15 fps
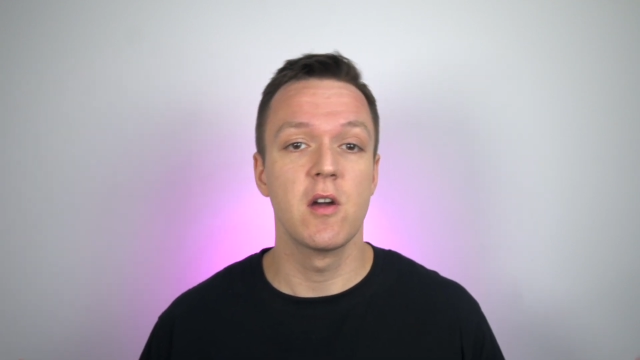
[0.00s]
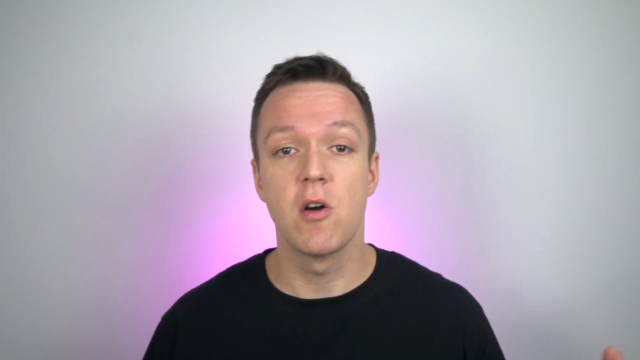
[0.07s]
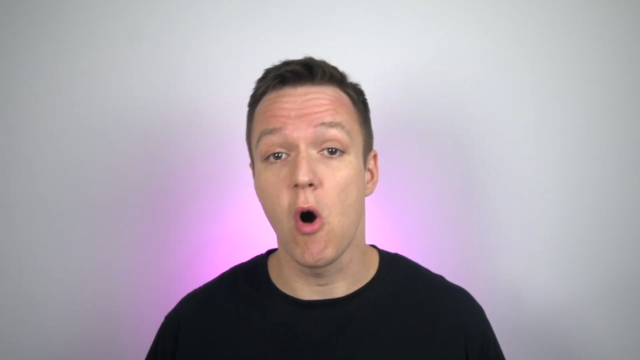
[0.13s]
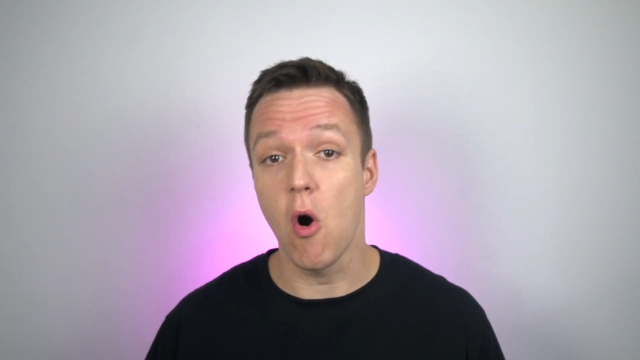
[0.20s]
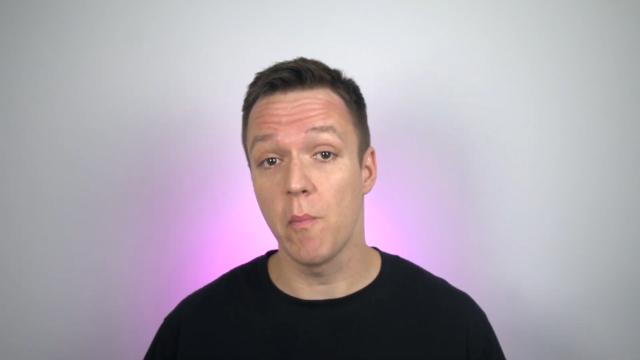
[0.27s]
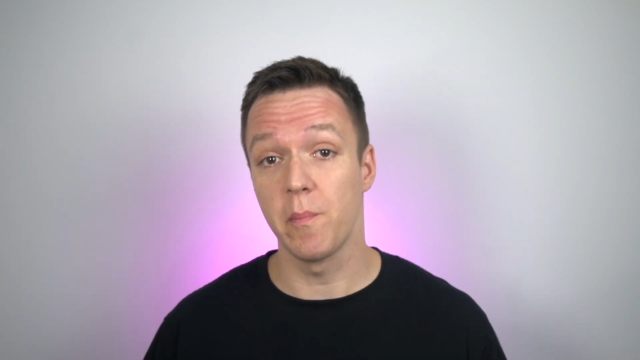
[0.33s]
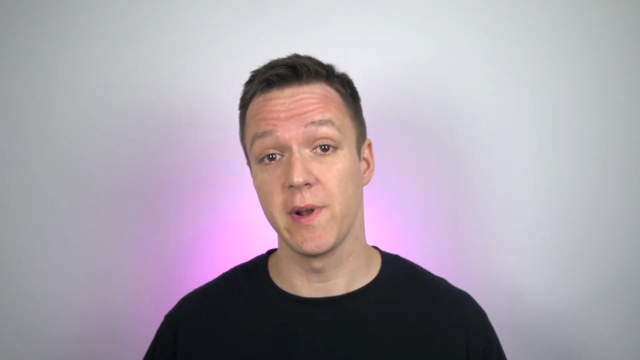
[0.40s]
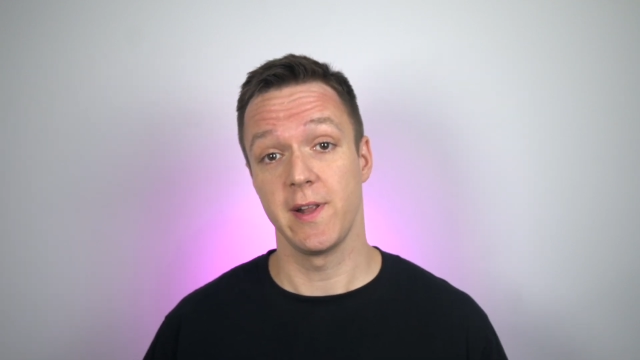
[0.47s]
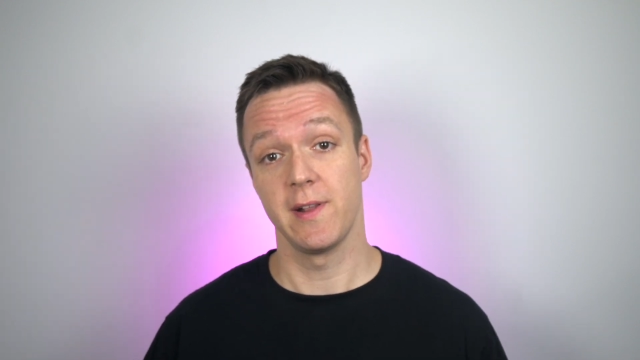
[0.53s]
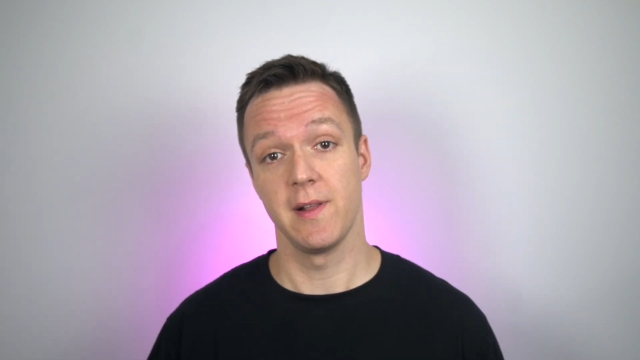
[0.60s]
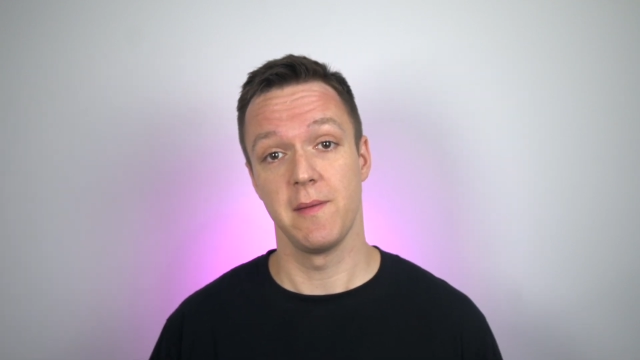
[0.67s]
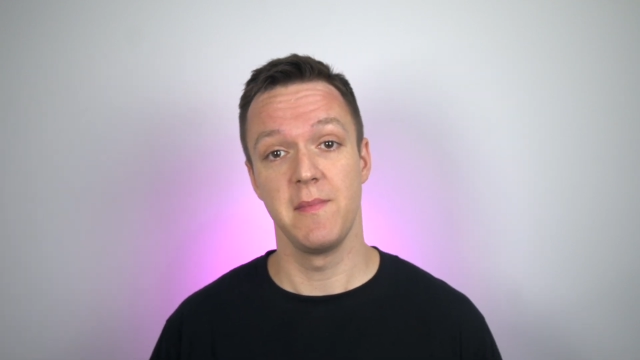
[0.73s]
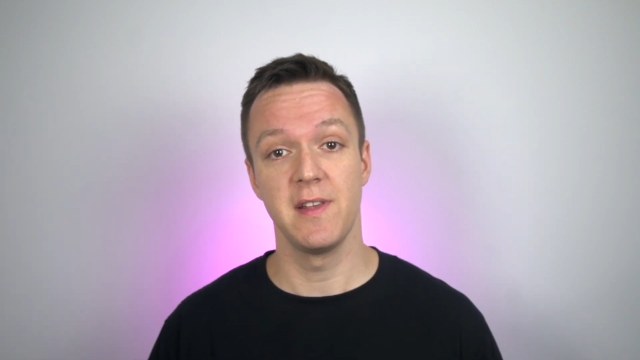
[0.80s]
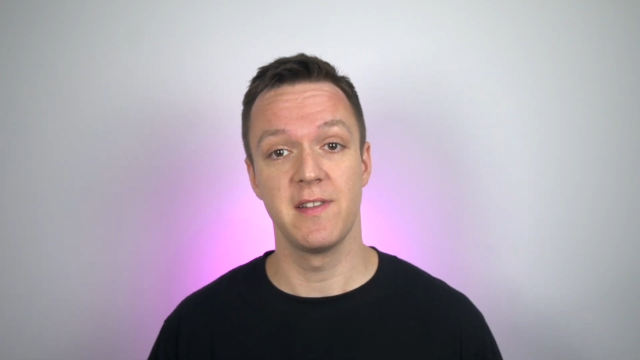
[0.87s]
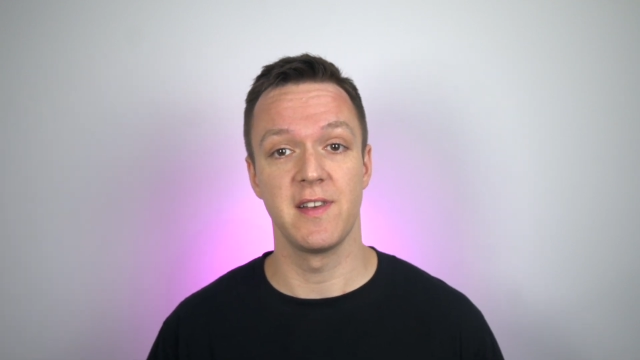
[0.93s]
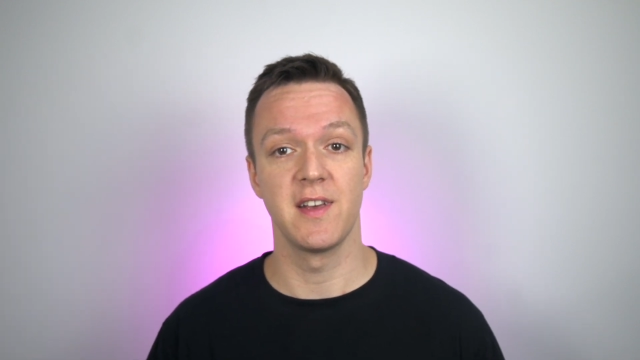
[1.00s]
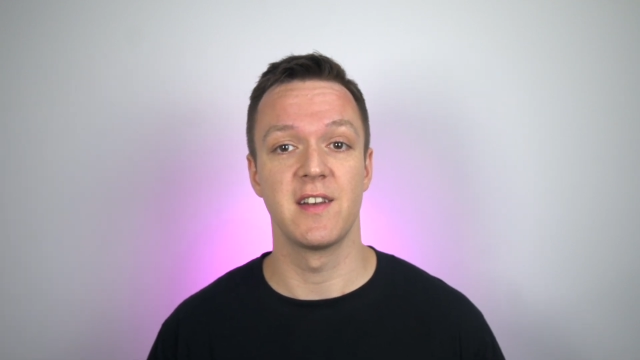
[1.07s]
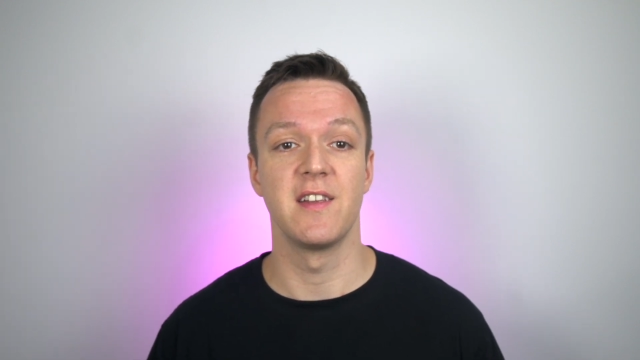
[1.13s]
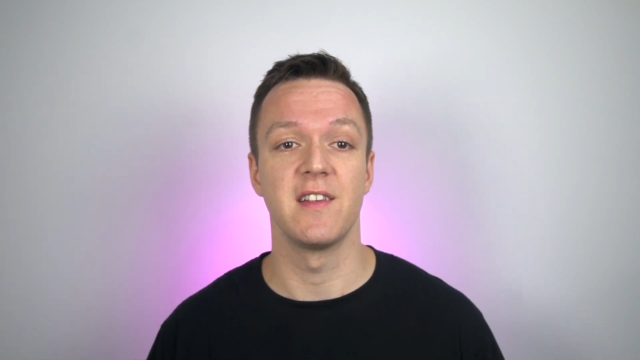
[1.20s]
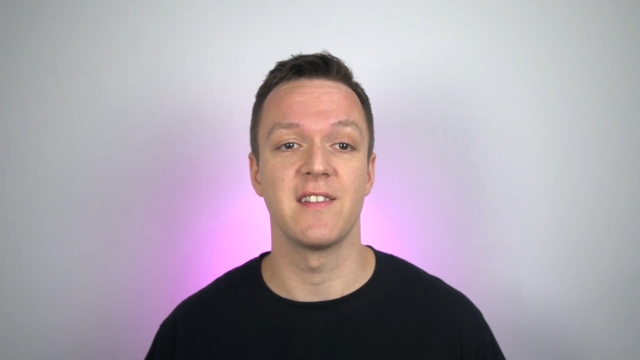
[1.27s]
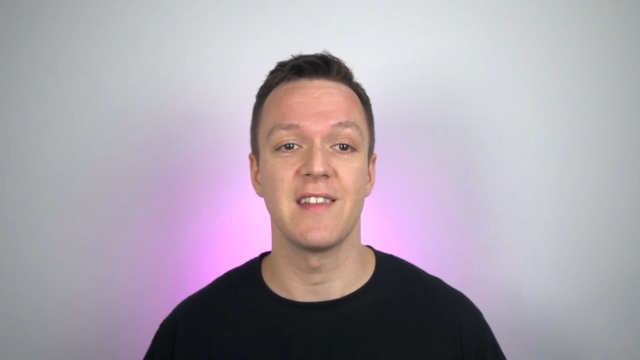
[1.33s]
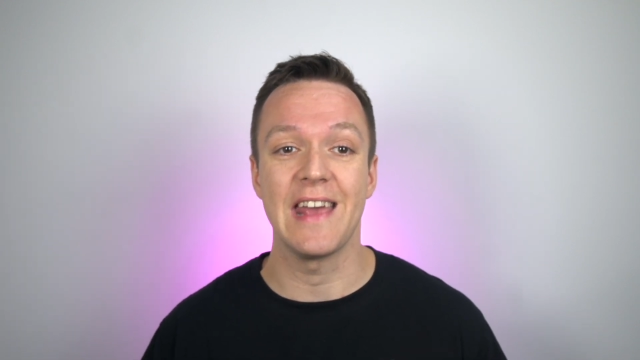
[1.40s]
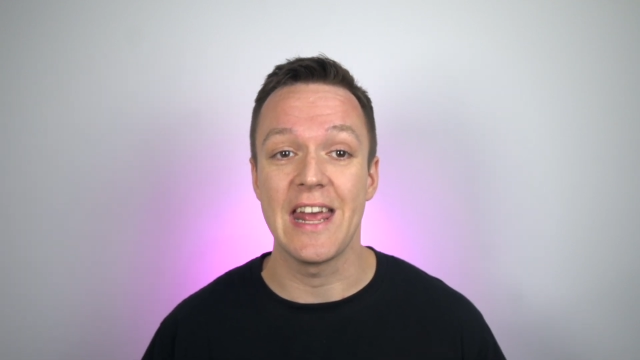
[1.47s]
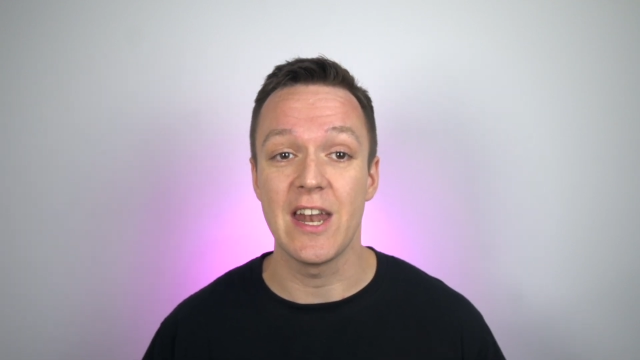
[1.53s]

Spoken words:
completely missing these